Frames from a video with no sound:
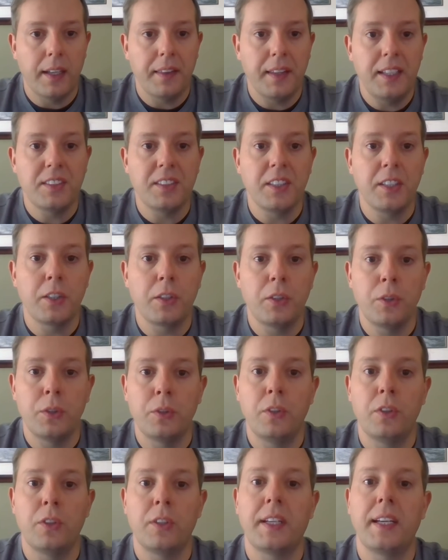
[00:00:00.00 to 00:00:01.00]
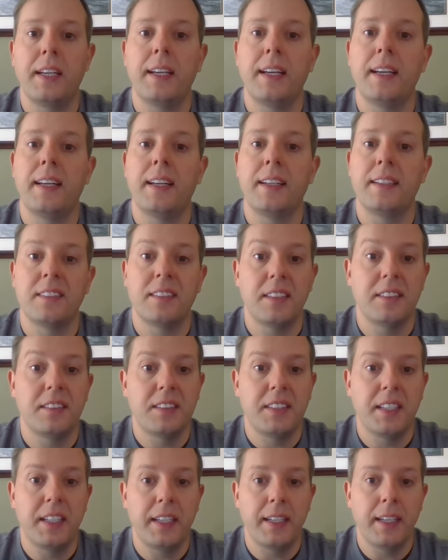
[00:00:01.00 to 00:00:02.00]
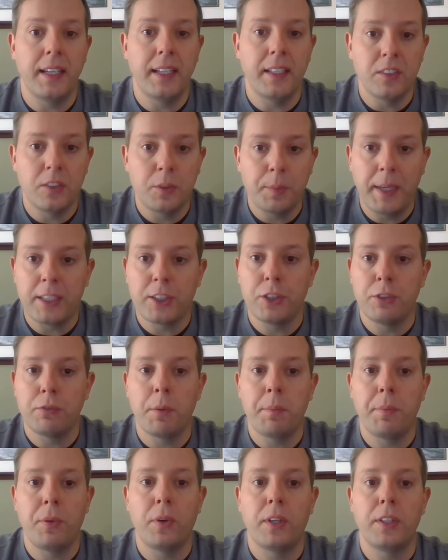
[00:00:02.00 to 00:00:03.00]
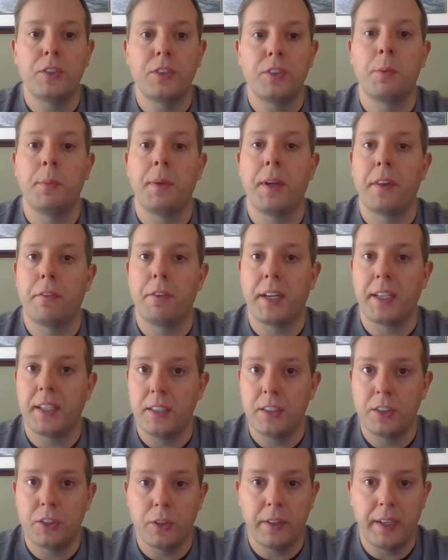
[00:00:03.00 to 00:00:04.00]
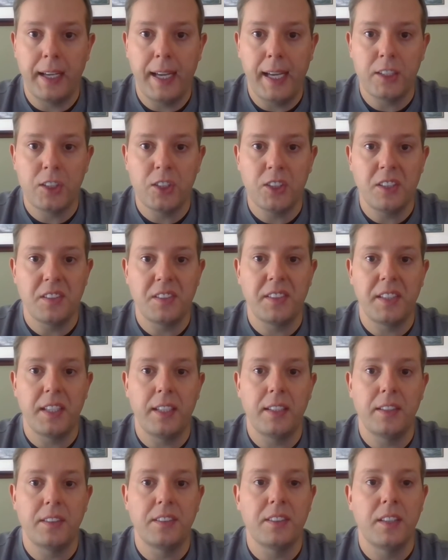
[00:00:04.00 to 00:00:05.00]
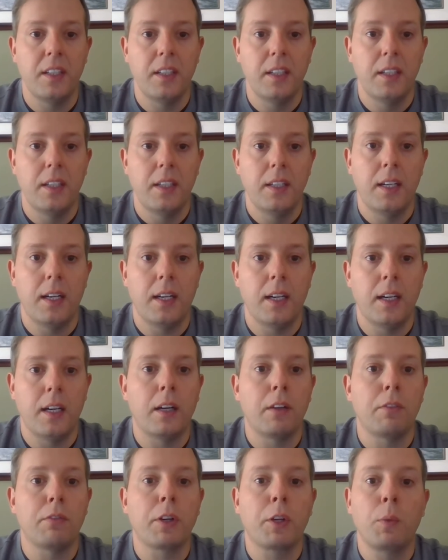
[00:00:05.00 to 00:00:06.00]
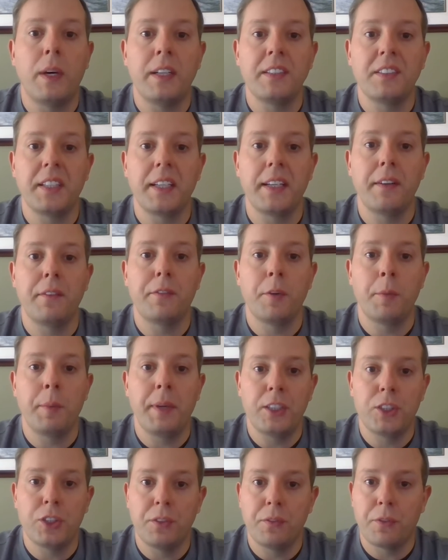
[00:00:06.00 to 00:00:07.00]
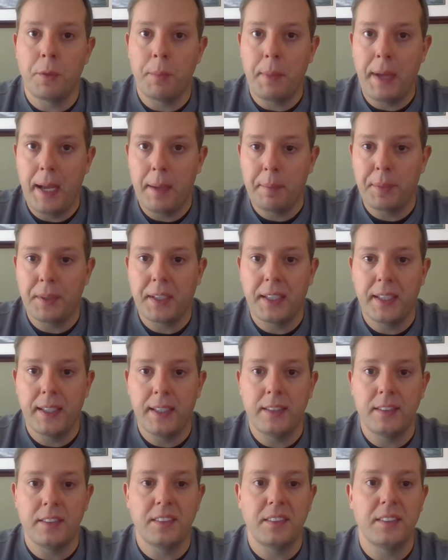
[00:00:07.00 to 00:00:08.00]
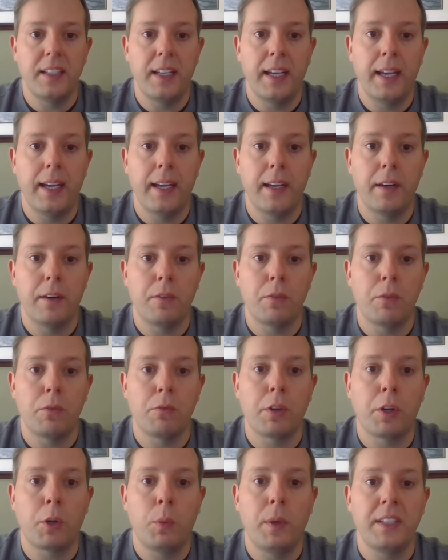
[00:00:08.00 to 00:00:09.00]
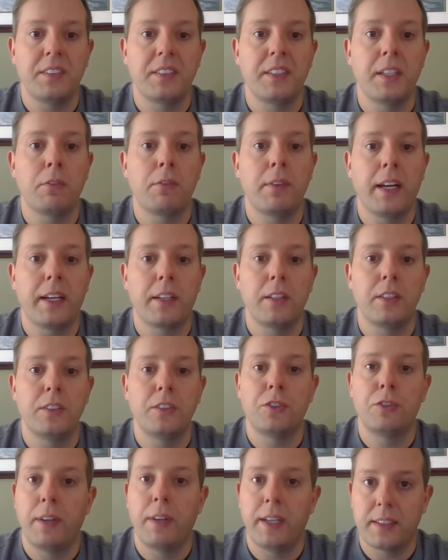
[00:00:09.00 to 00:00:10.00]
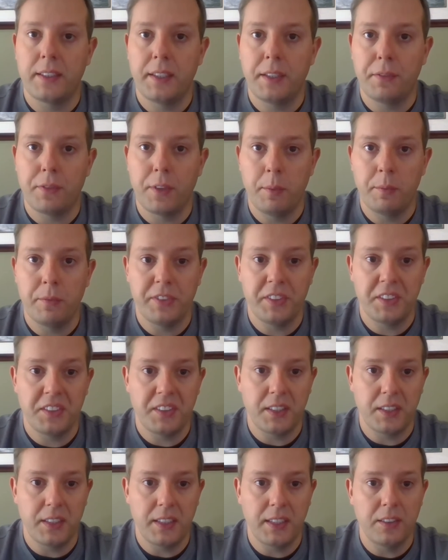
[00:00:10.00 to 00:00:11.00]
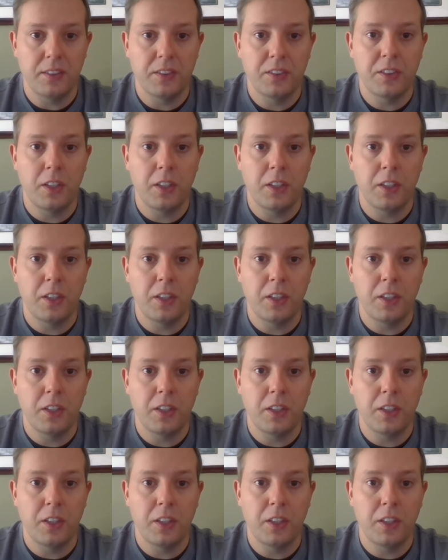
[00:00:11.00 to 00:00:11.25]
These include looking at existing inspection reports from other regulatory agencies, requesting information from applicants, and requesting records directly from facilities.